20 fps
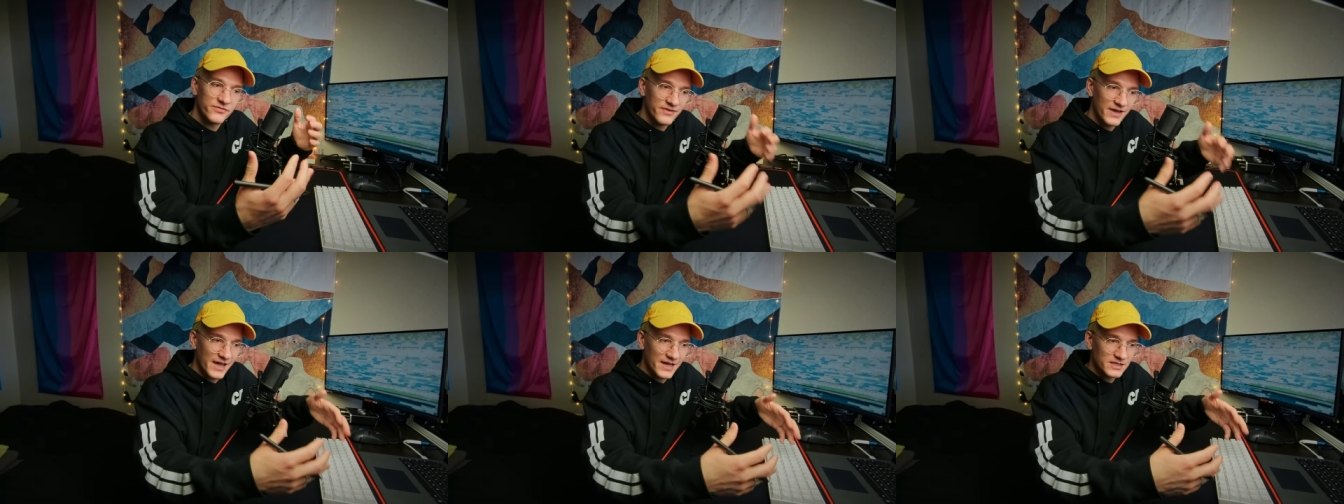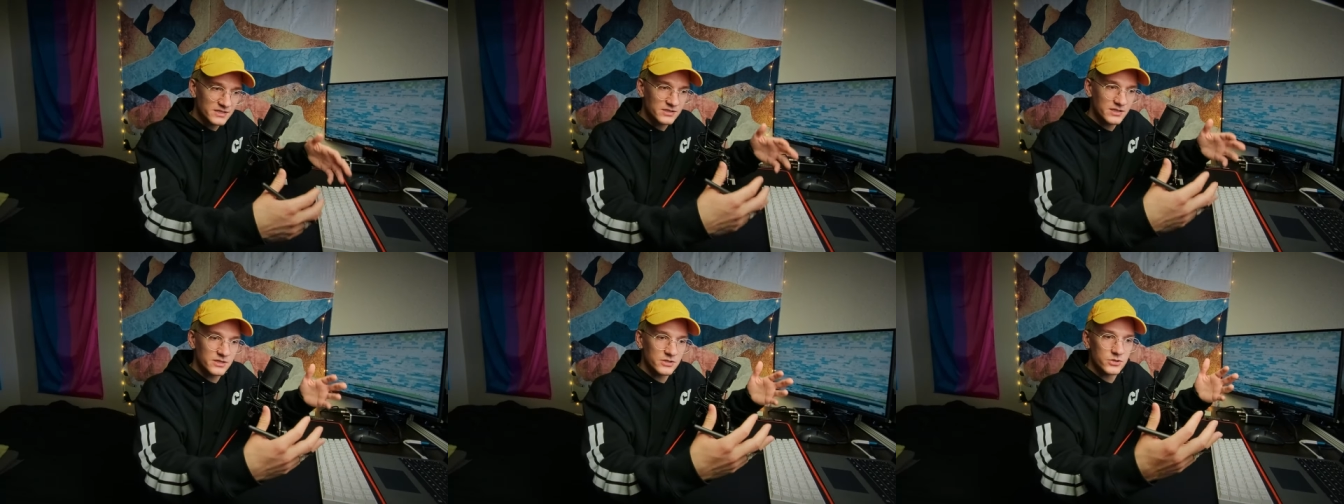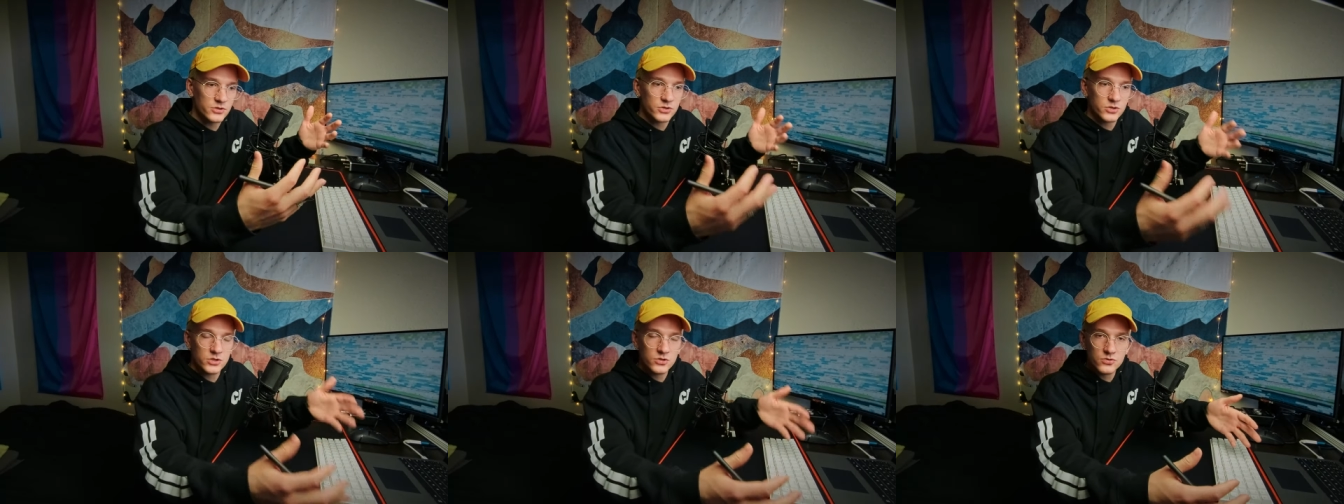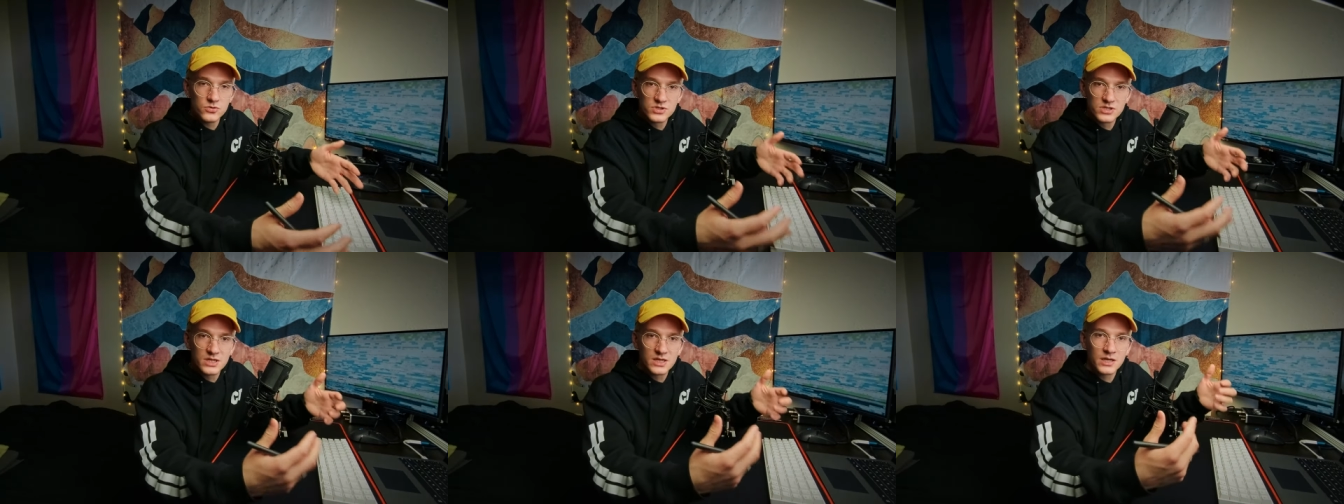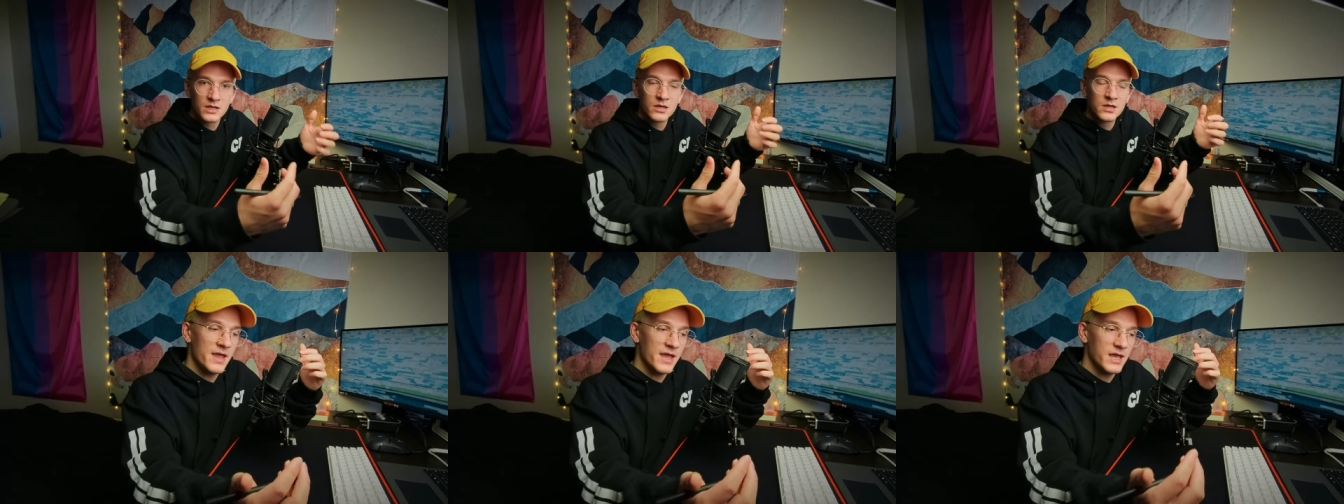fact that you're
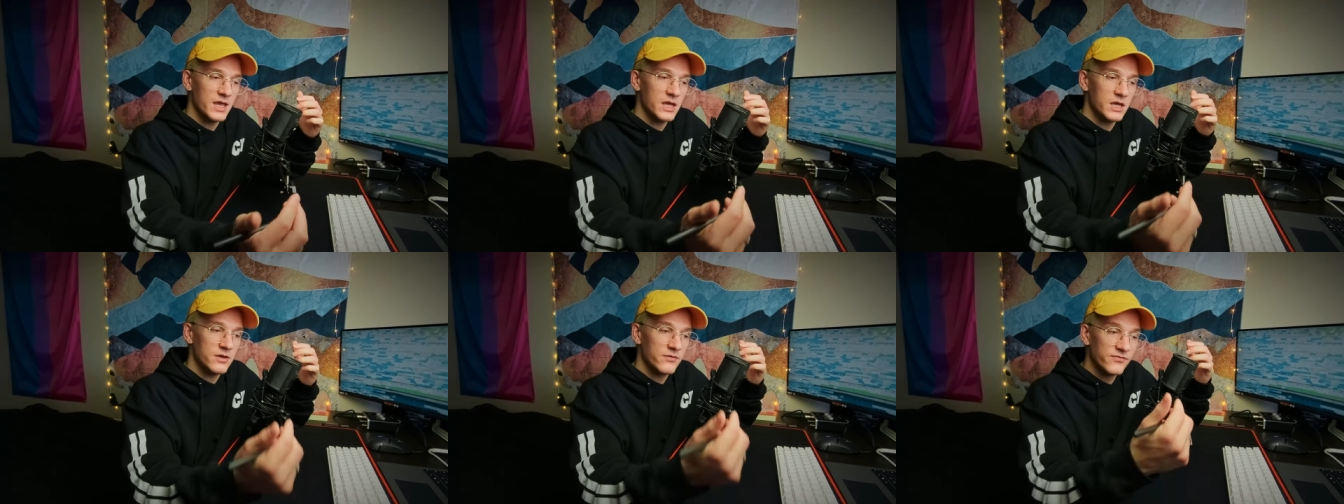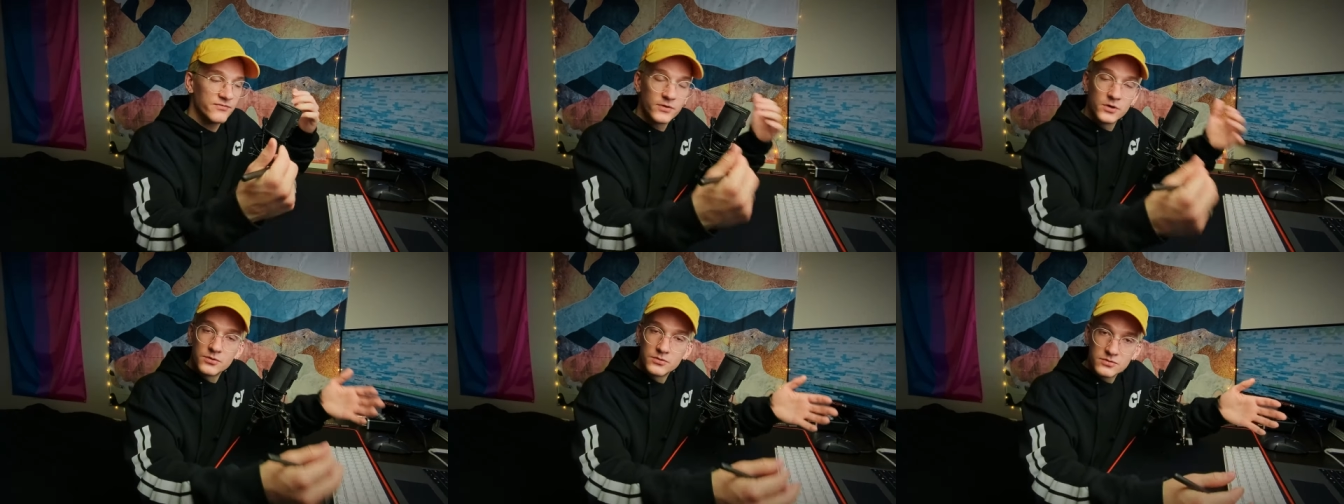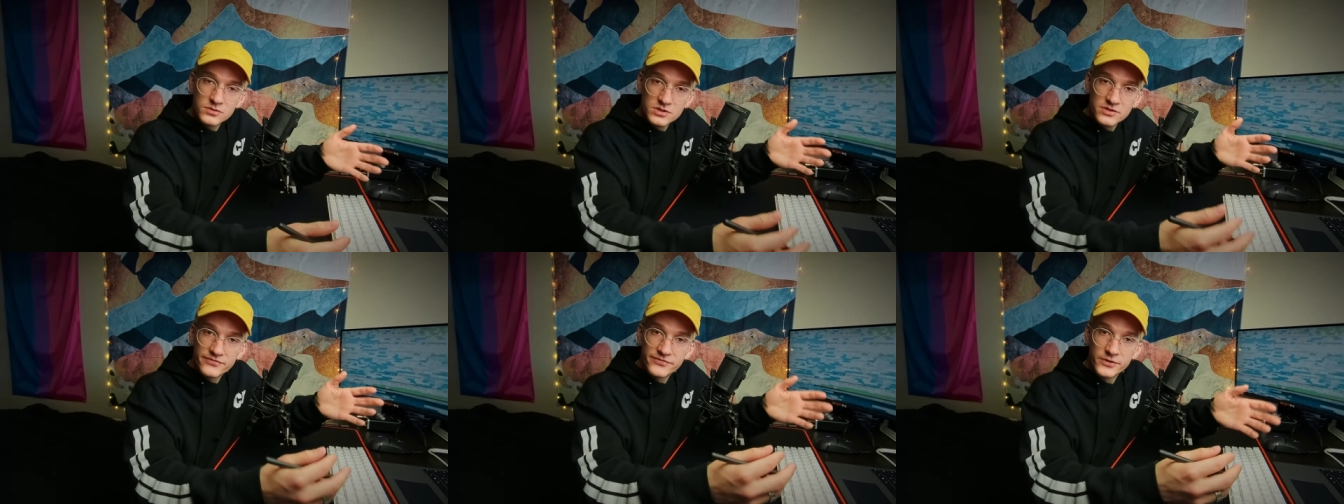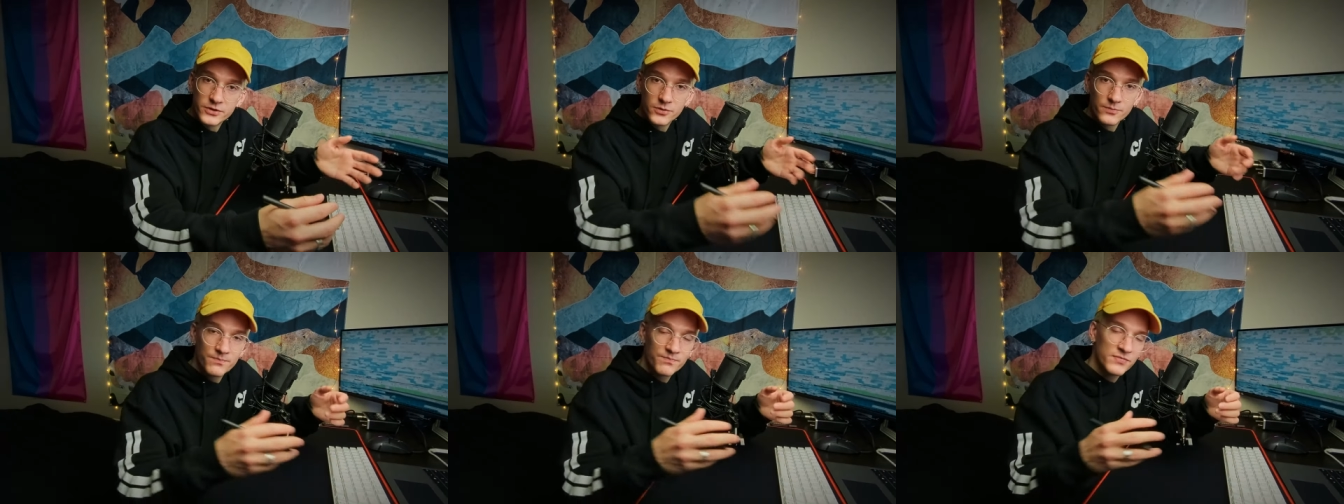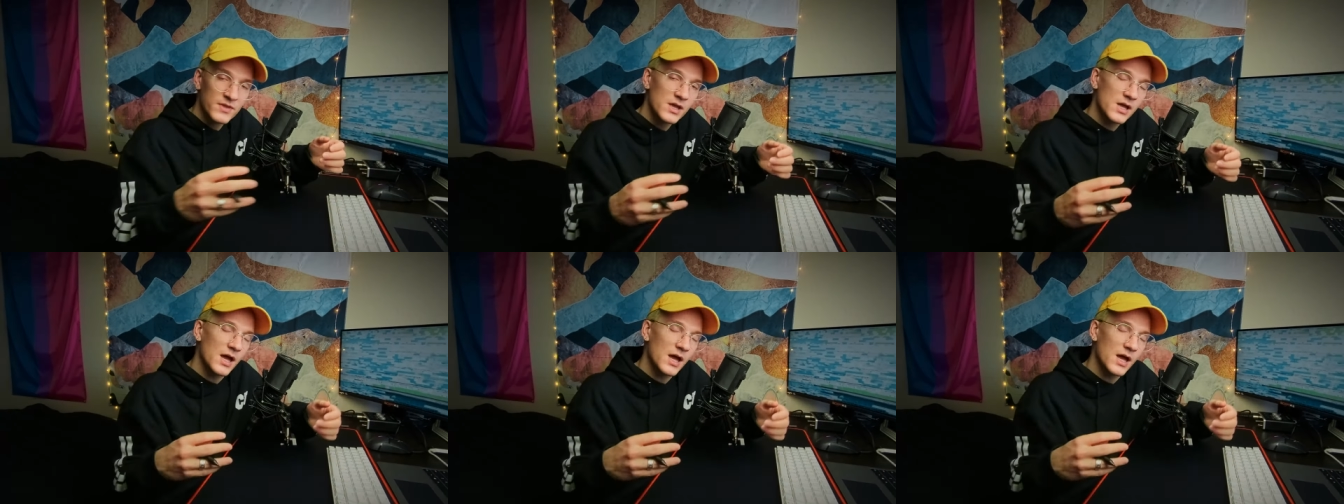using a phone to film.